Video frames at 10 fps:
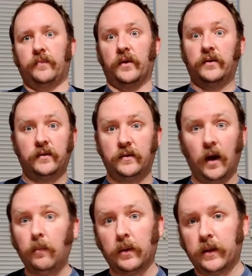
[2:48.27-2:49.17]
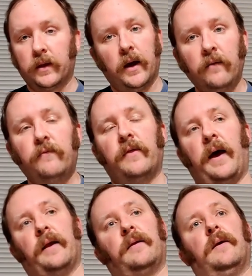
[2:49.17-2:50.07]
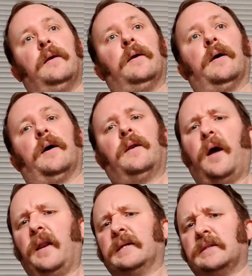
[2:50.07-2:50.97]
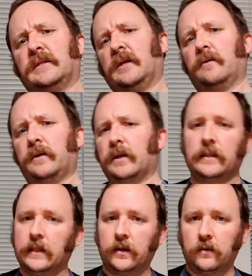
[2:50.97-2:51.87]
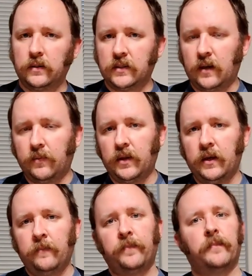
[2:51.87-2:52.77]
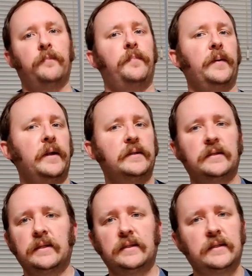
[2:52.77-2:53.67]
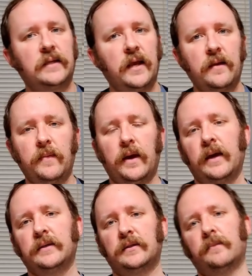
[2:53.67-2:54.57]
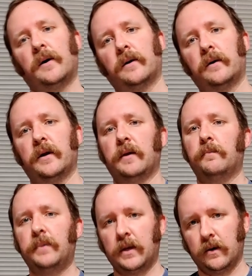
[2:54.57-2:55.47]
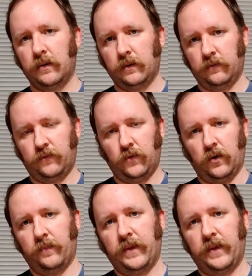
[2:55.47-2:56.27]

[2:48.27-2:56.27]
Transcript: the doubling of that. Not necessarily a literal doubling, but it's the same as the modern imperial form.